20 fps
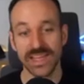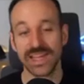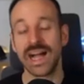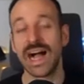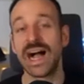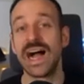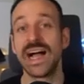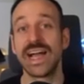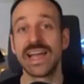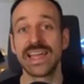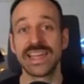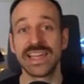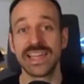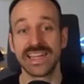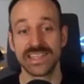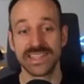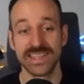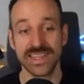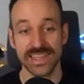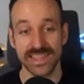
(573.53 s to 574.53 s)
I
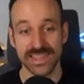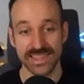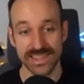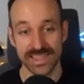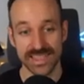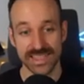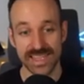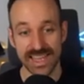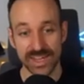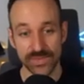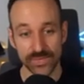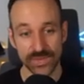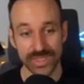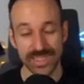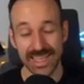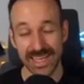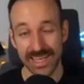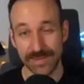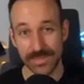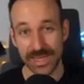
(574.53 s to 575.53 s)
get the dev
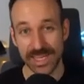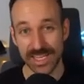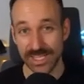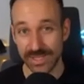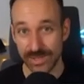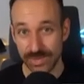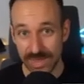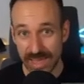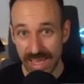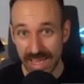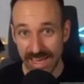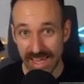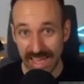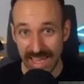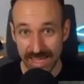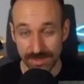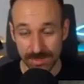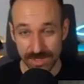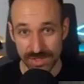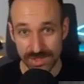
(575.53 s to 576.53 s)
client menu that
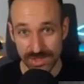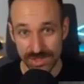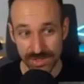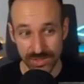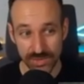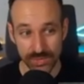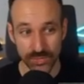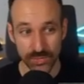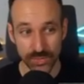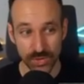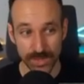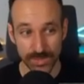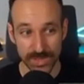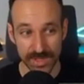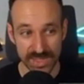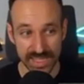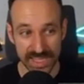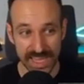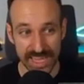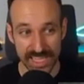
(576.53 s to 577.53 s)
I'm used to from
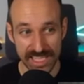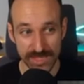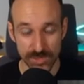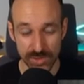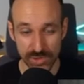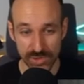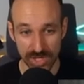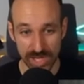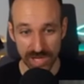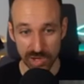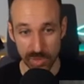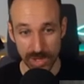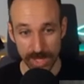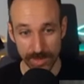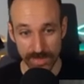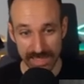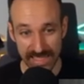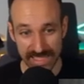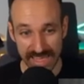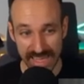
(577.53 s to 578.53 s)
the Expo Go
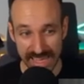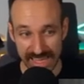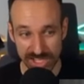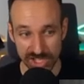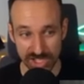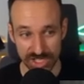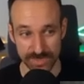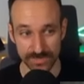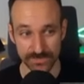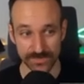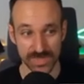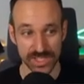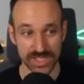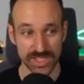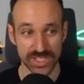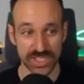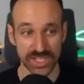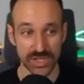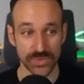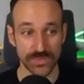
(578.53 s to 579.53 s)
application.
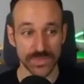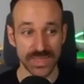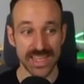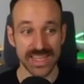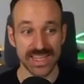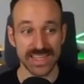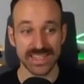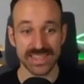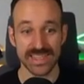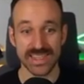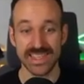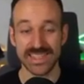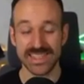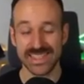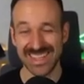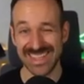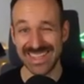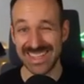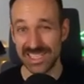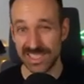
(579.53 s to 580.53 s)
So this
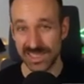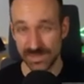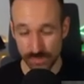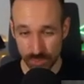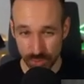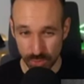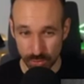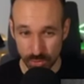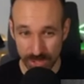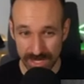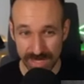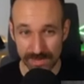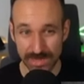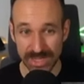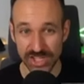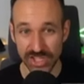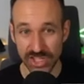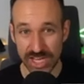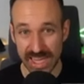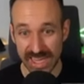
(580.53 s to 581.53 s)
is pretty
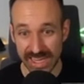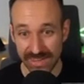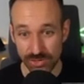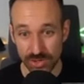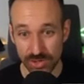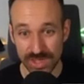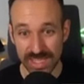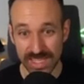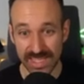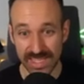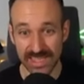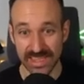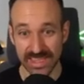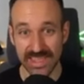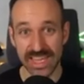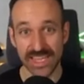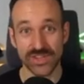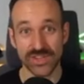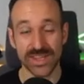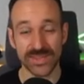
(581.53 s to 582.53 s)
much everything
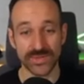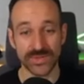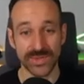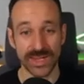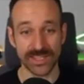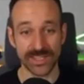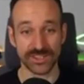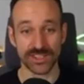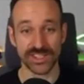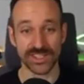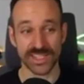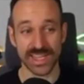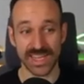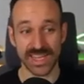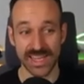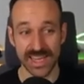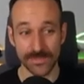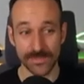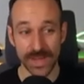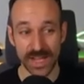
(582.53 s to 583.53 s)
that you have to
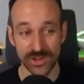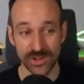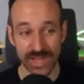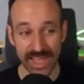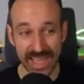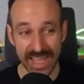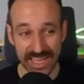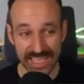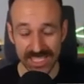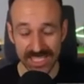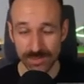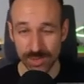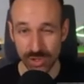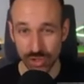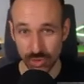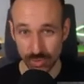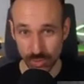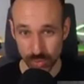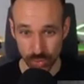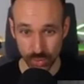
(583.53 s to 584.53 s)
understand about
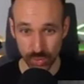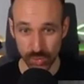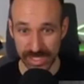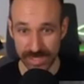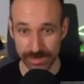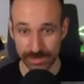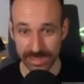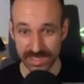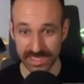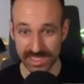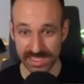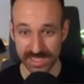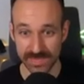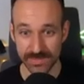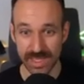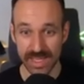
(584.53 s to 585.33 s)
Expo pre-builds.